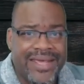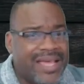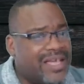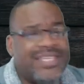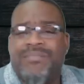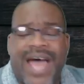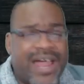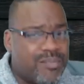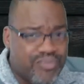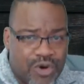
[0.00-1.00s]
Because I'm
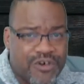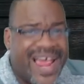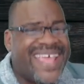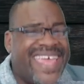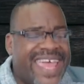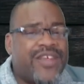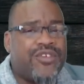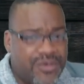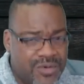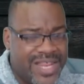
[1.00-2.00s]
not a broker, I
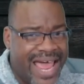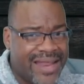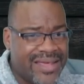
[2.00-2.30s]
can't do that.